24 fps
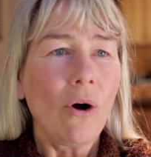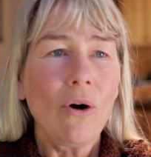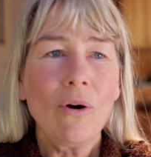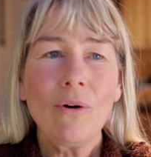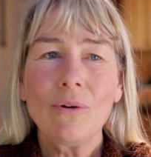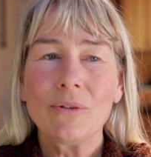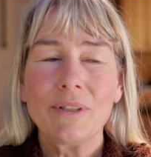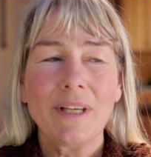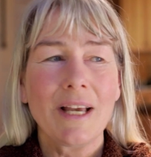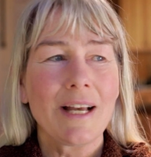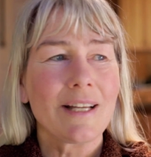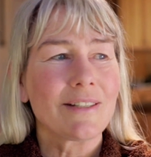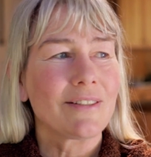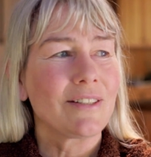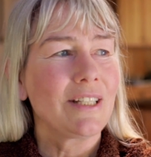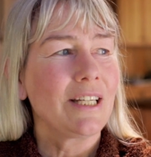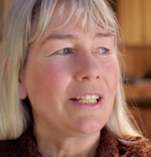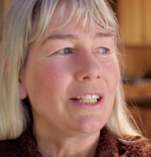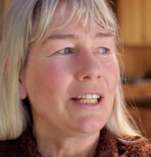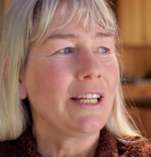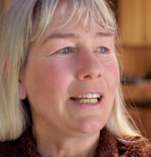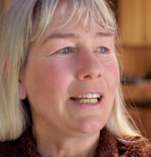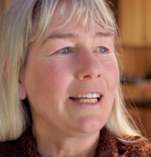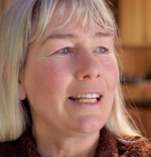Oh, yes.
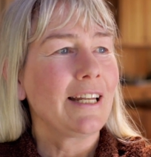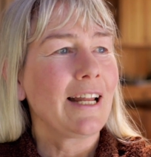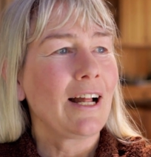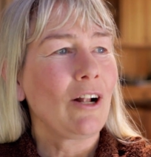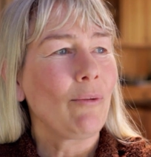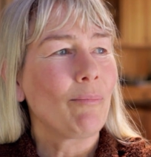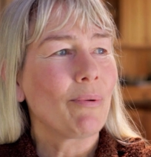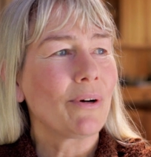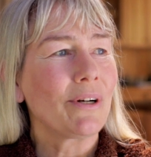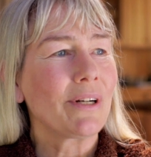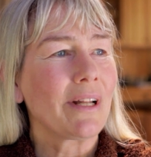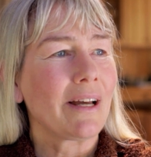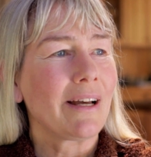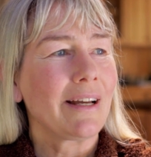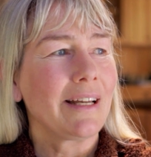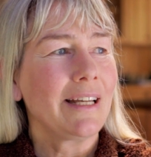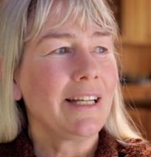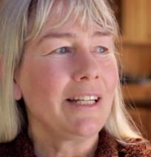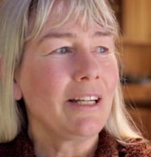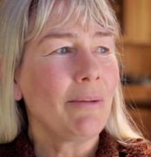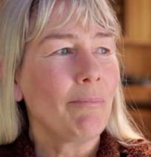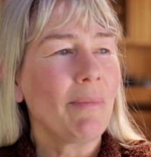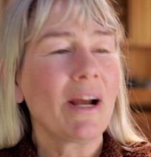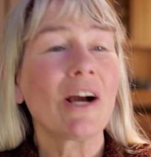In Alberta,
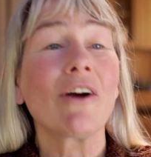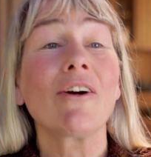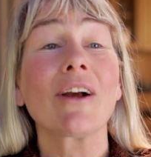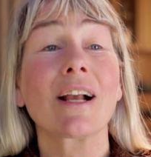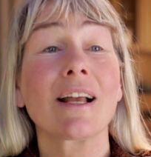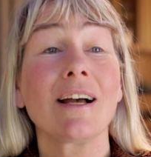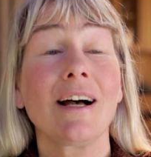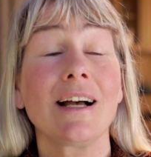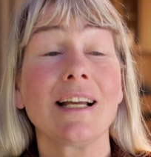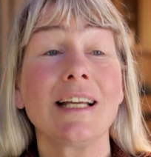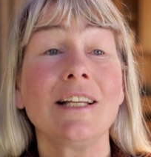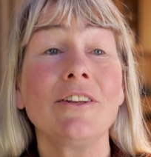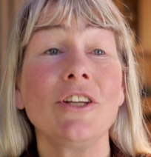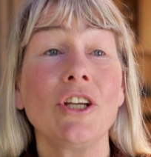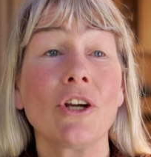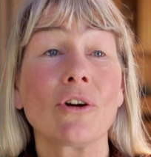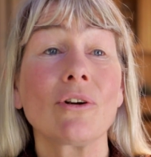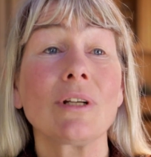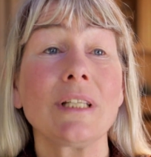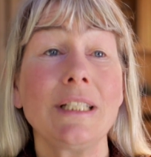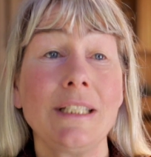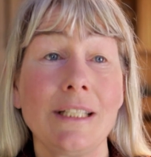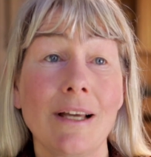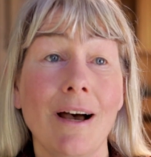in America, in the
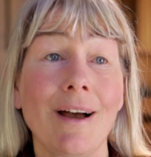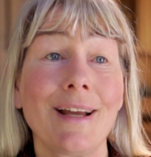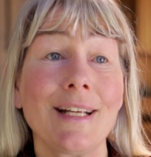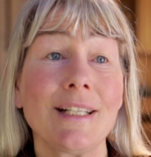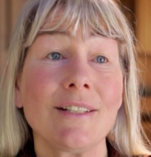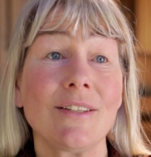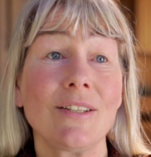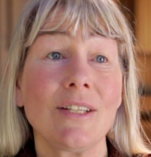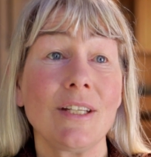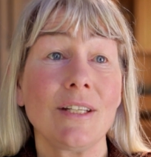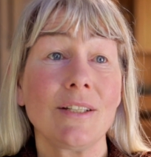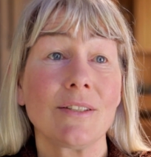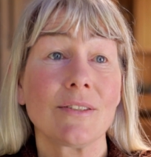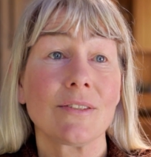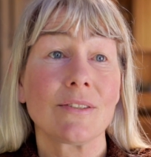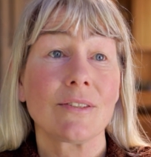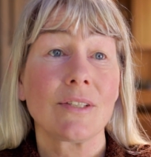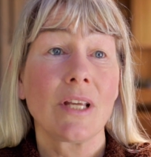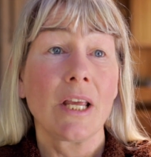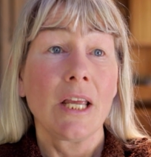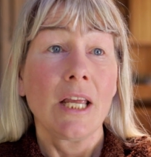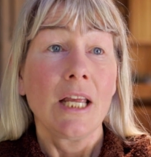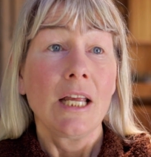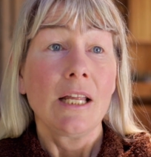early
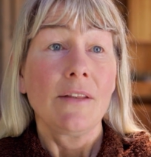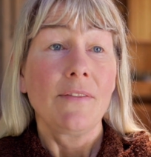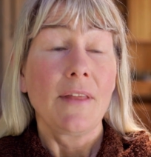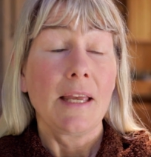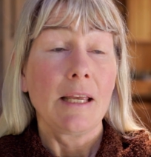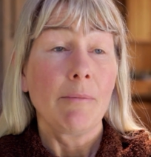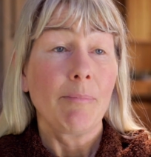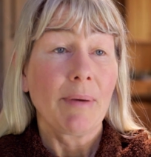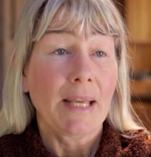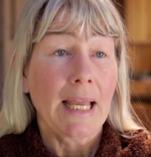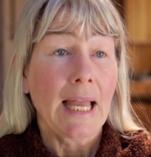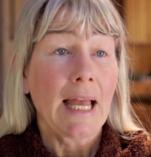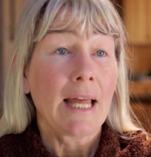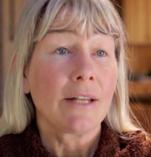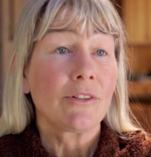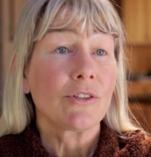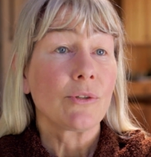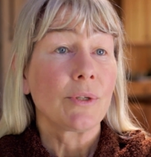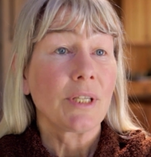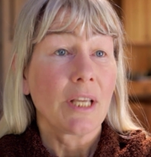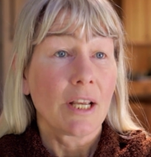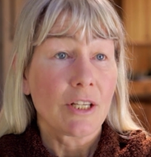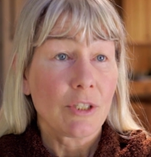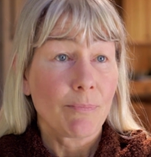90s, they began
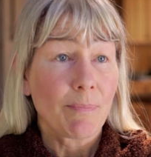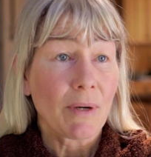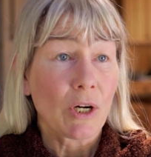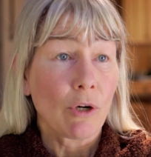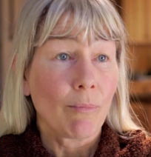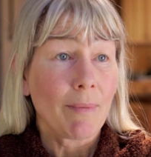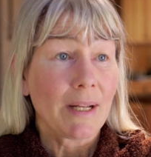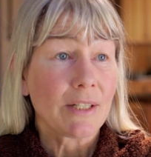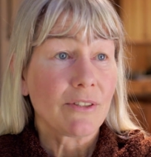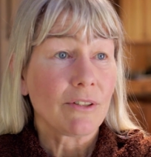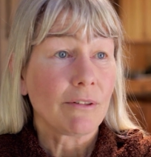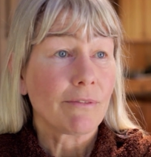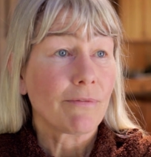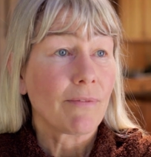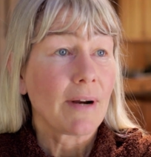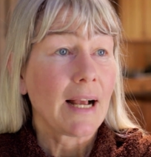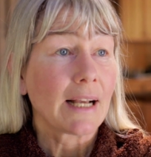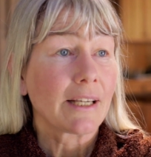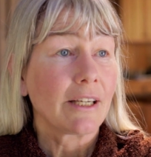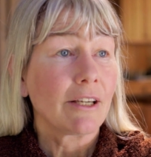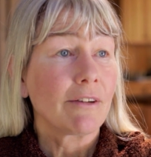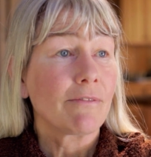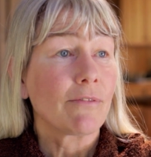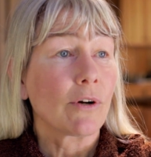doing experimental
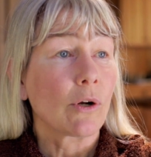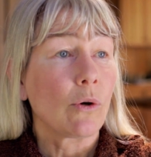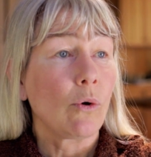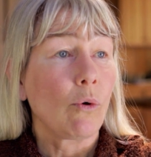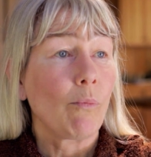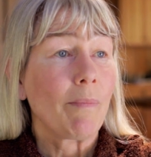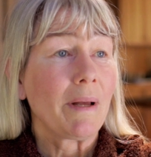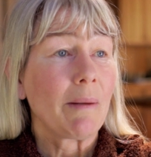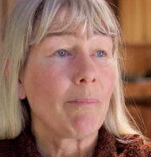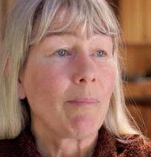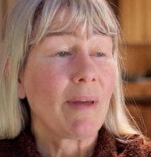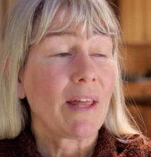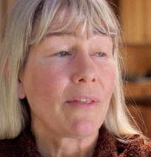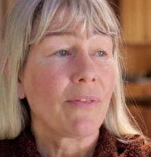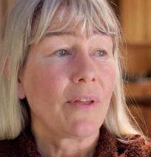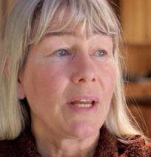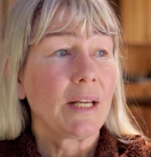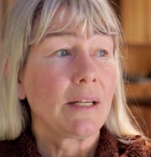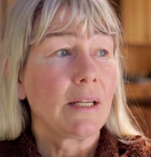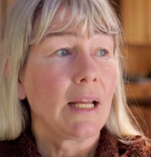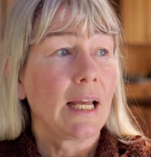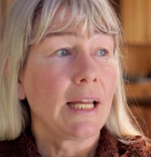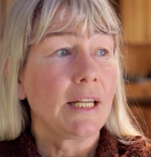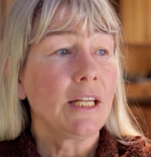fracking for coal bed
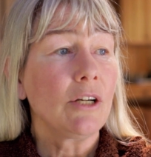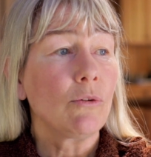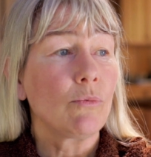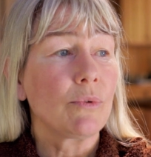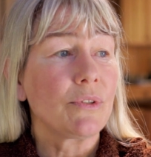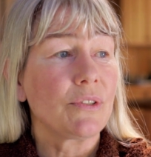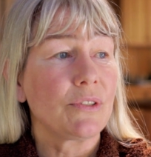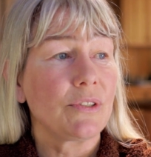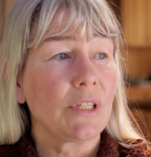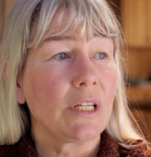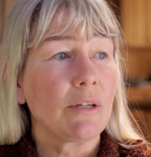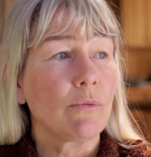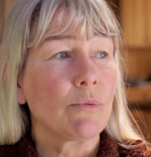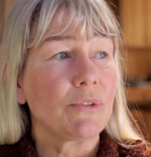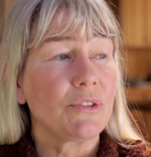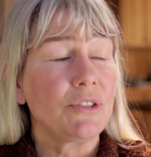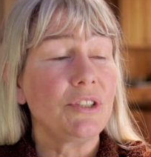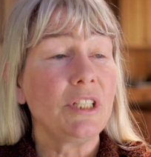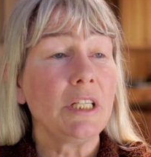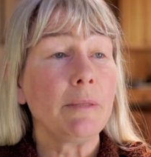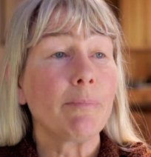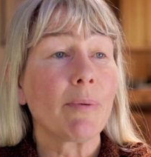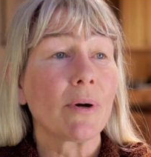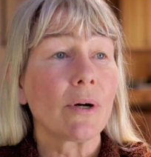methane. And it was
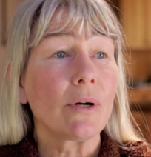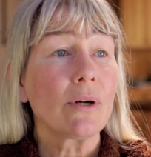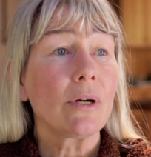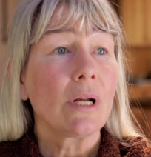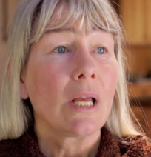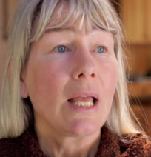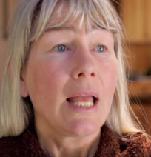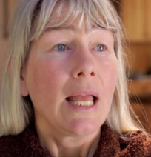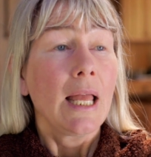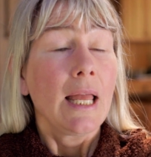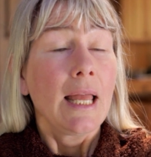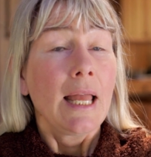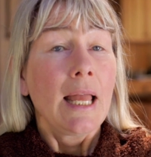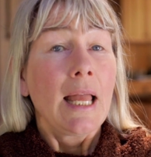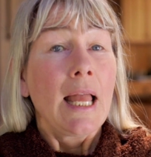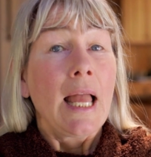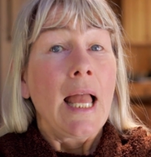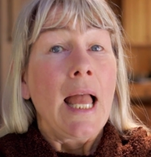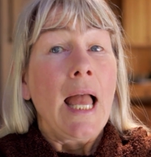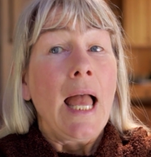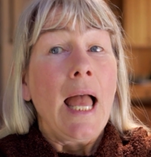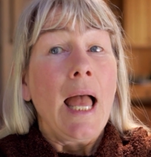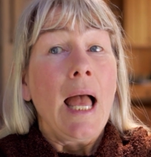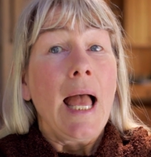deeper.
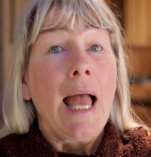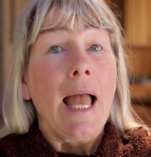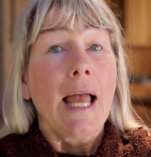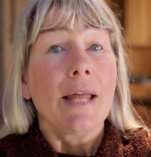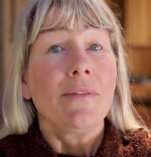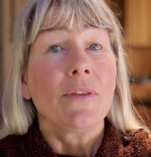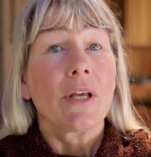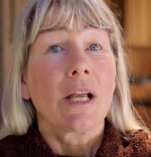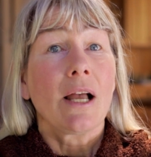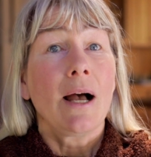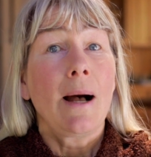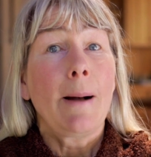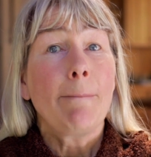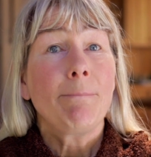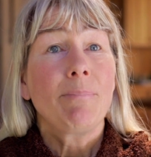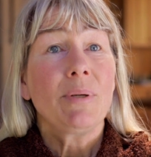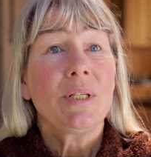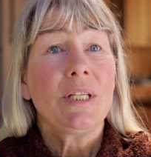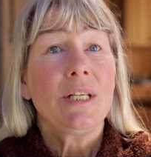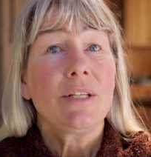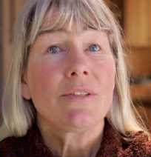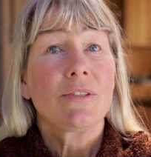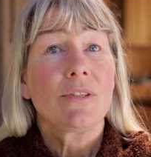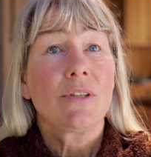And the
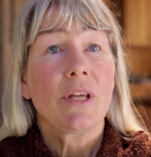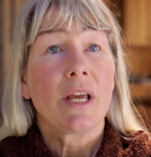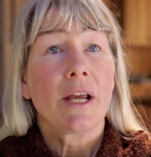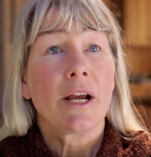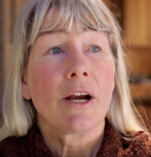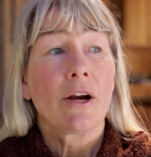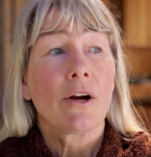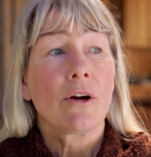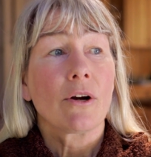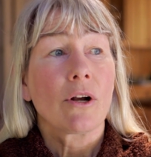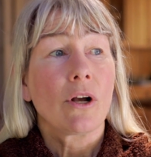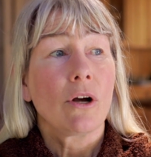companies there